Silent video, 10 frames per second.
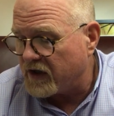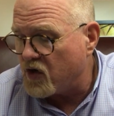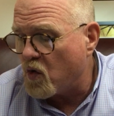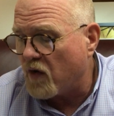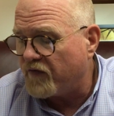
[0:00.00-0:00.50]
that
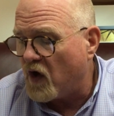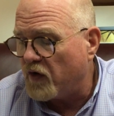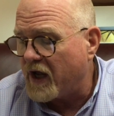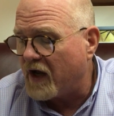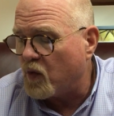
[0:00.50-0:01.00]
you are fall
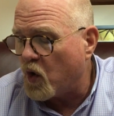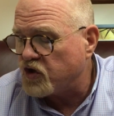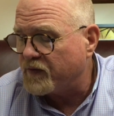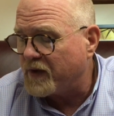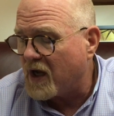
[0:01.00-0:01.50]
down and
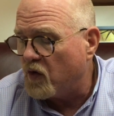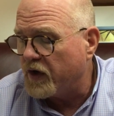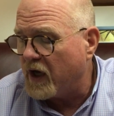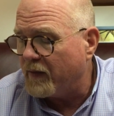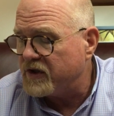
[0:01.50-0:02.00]
worship the
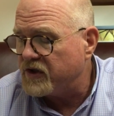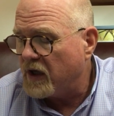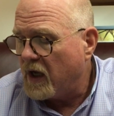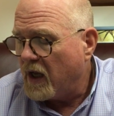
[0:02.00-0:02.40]
golden image